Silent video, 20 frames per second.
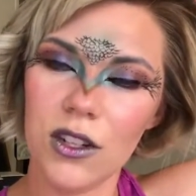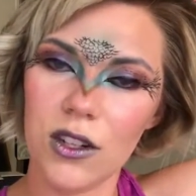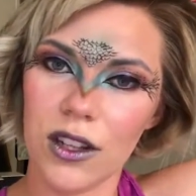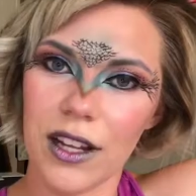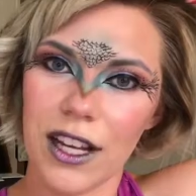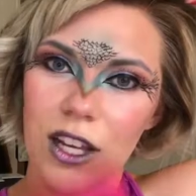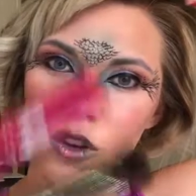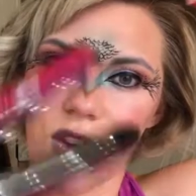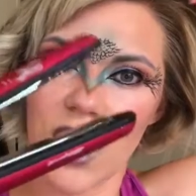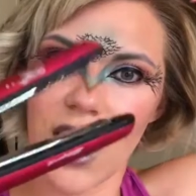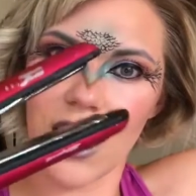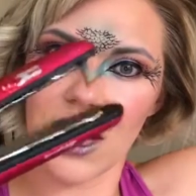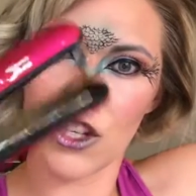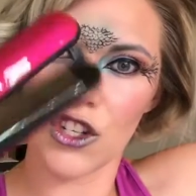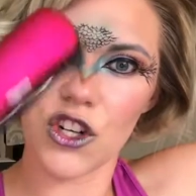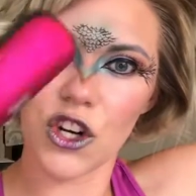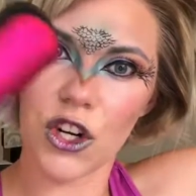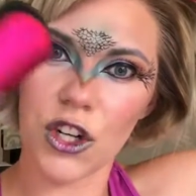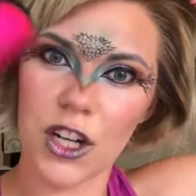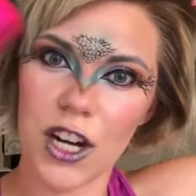you kind
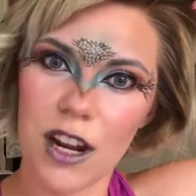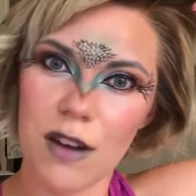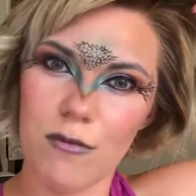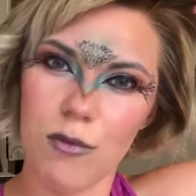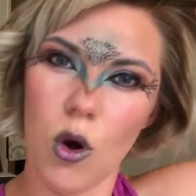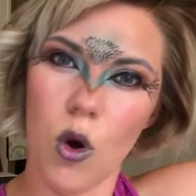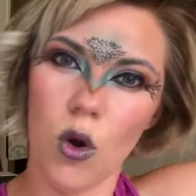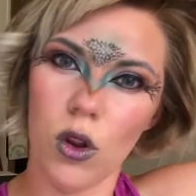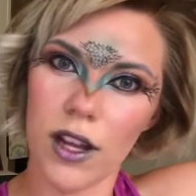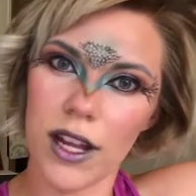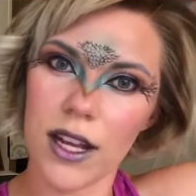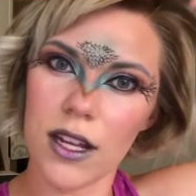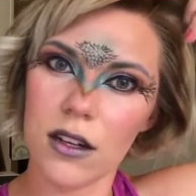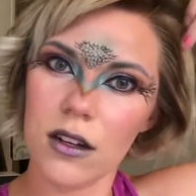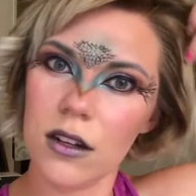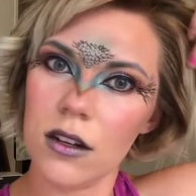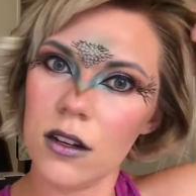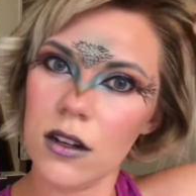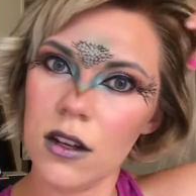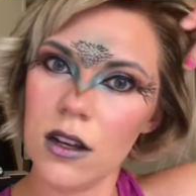of turn it and pull
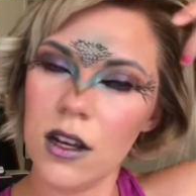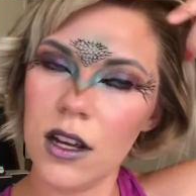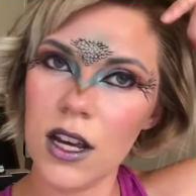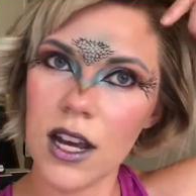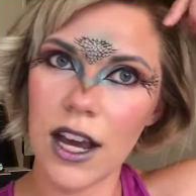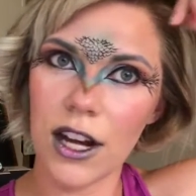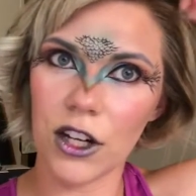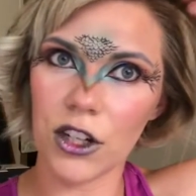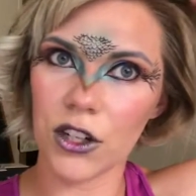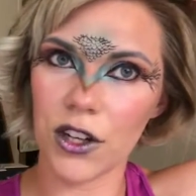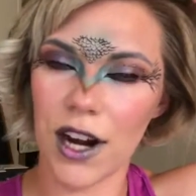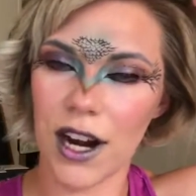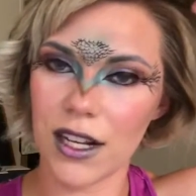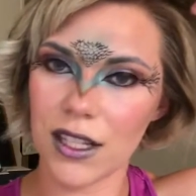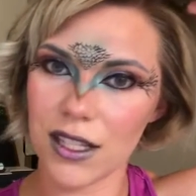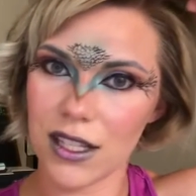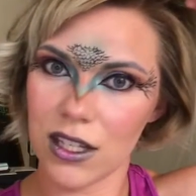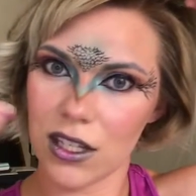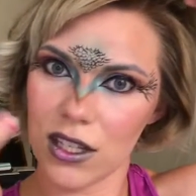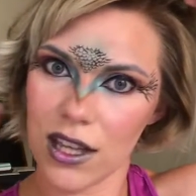it. It
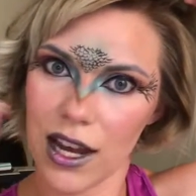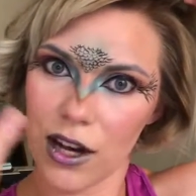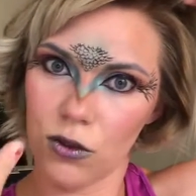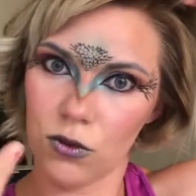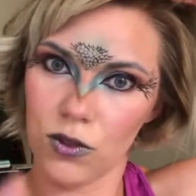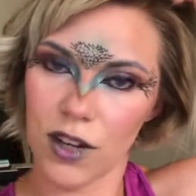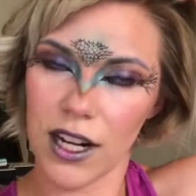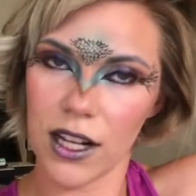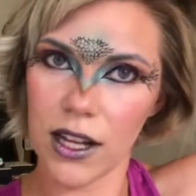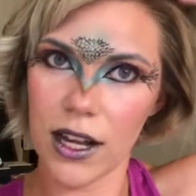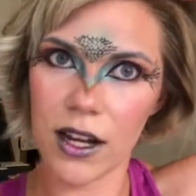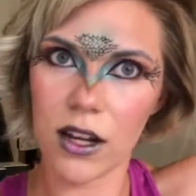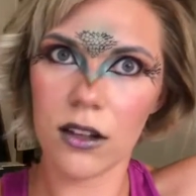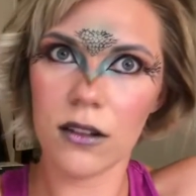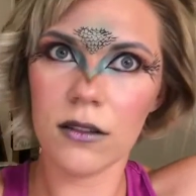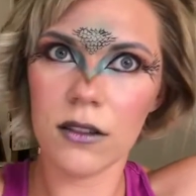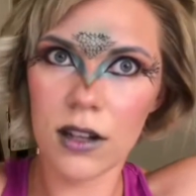creates this like ringlet.